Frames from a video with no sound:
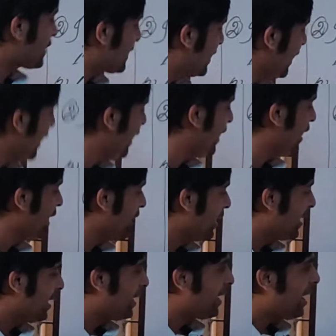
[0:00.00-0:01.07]
sea,
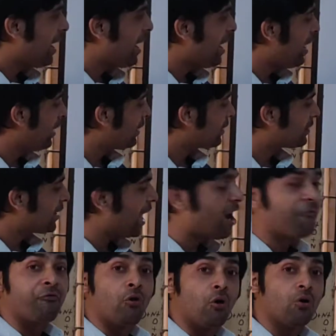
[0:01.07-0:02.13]

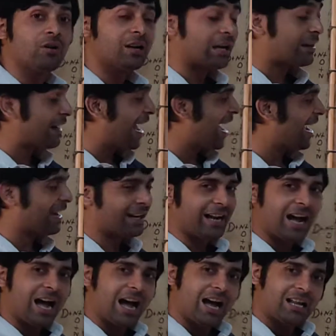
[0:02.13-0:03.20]
the phone
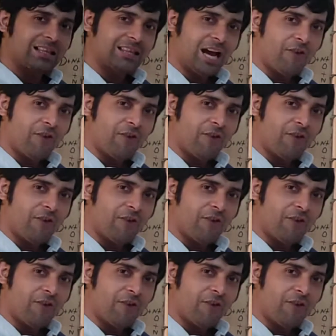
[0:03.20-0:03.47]
rang.